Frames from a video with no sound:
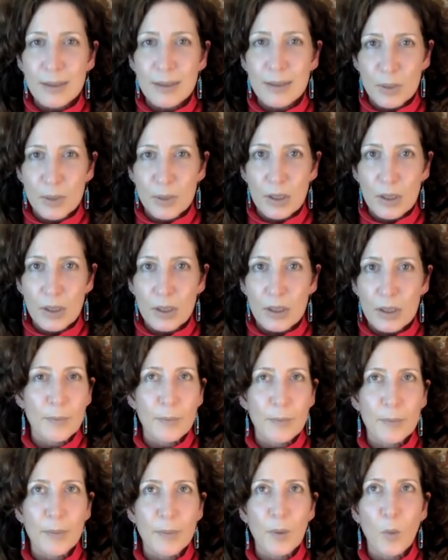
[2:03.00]
the book.
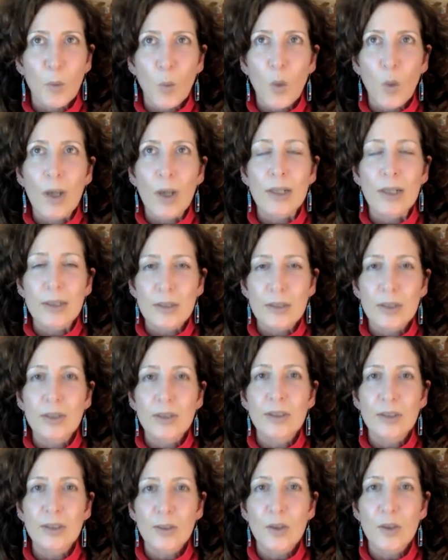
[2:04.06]
But what took
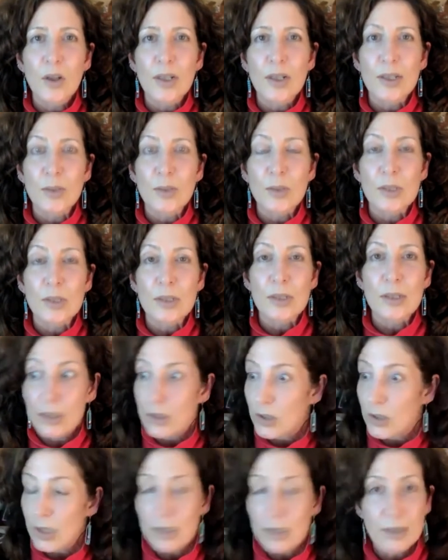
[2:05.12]
the longest was
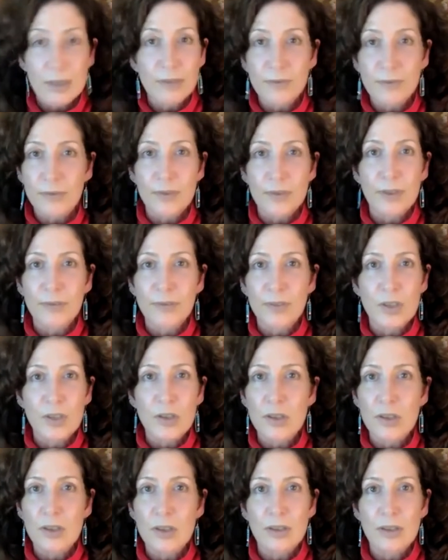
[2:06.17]
just the
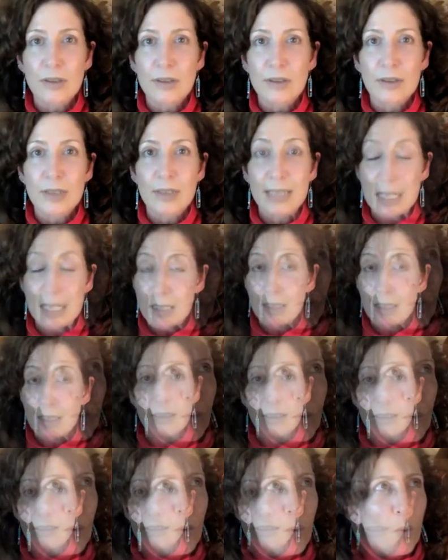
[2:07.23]
first
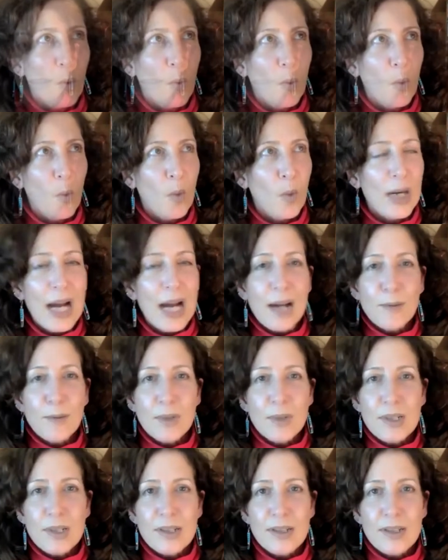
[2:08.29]
sentence. When I
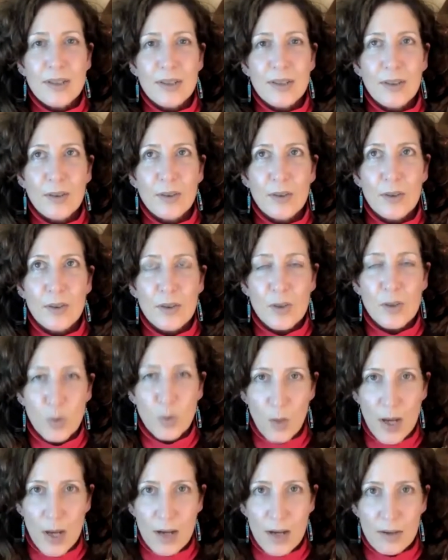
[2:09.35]
was
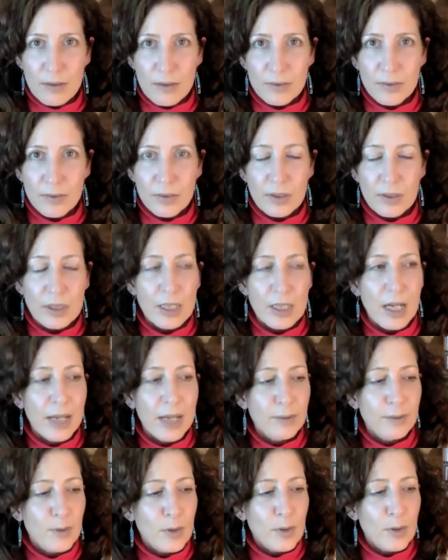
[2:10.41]
12, I
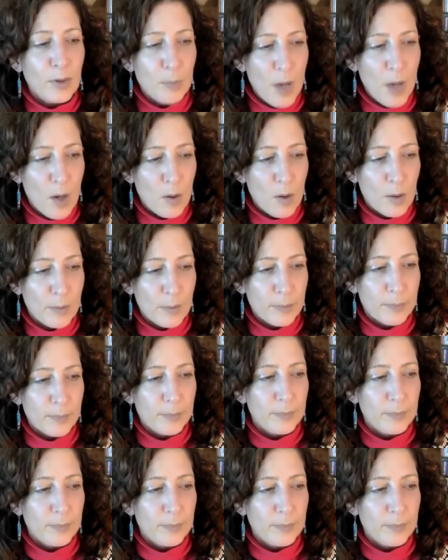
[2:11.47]
wrote a poem